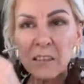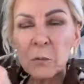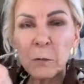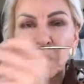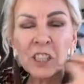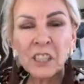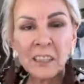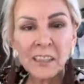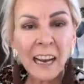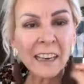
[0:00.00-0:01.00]

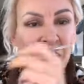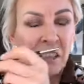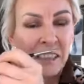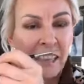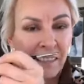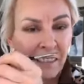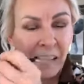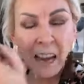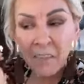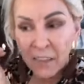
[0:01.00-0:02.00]
switched and I couldn't get the
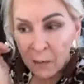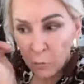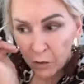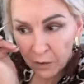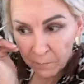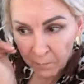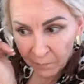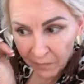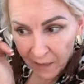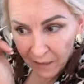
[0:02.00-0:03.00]
live anymore.
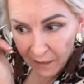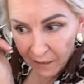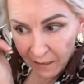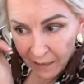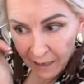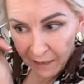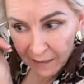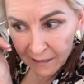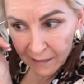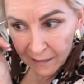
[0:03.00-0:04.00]

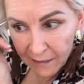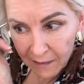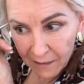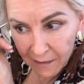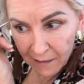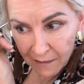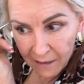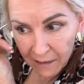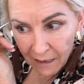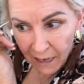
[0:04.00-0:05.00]
And
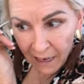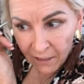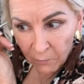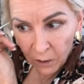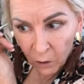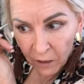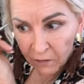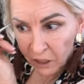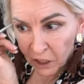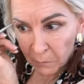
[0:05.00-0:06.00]
I had the
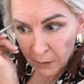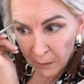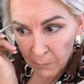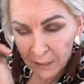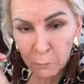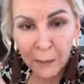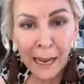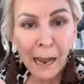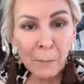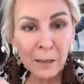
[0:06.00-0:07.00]
recorded version, but I missed what
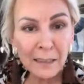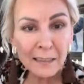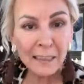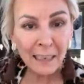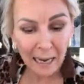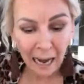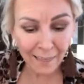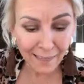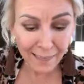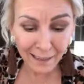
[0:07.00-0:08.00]
happened.
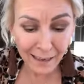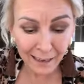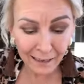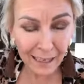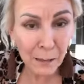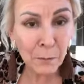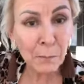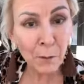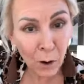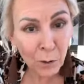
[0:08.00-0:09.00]
I think he
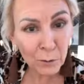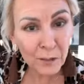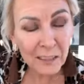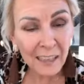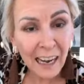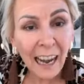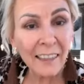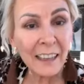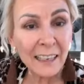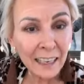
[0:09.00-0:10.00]
proposed
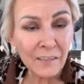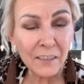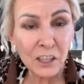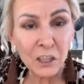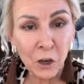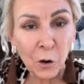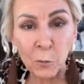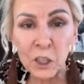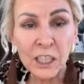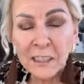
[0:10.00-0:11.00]
and they left the show,
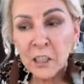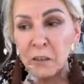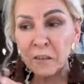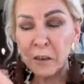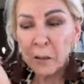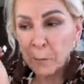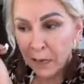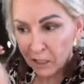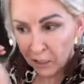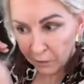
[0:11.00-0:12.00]
which is new for The
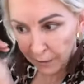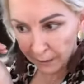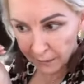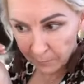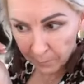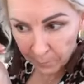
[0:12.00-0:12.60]
Bachelorette.